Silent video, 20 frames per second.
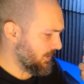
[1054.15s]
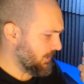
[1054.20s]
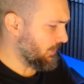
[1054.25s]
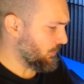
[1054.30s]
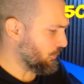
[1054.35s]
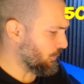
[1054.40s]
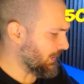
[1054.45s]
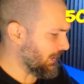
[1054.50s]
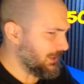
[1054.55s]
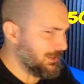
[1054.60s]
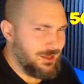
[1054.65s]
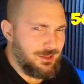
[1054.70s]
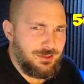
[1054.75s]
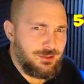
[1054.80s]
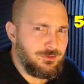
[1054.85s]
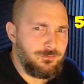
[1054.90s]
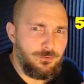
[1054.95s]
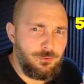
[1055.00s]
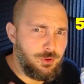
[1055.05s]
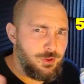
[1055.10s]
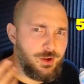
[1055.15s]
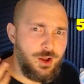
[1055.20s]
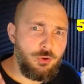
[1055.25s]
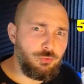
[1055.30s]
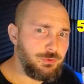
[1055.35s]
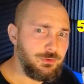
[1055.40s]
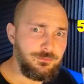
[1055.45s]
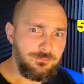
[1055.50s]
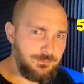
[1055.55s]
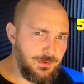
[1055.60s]
You can get it for
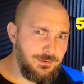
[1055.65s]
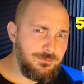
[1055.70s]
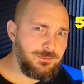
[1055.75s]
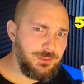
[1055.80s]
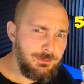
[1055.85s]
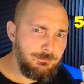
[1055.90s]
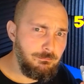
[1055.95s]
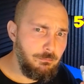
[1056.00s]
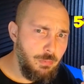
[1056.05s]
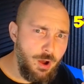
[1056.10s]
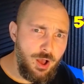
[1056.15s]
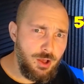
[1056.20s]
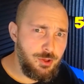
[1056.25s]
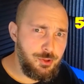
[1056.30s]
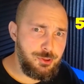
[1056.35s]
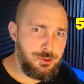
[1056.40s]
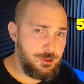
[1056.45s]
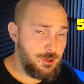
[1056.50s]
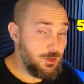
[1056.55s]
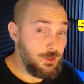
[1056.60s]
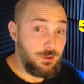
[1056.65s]
around 50 bucks.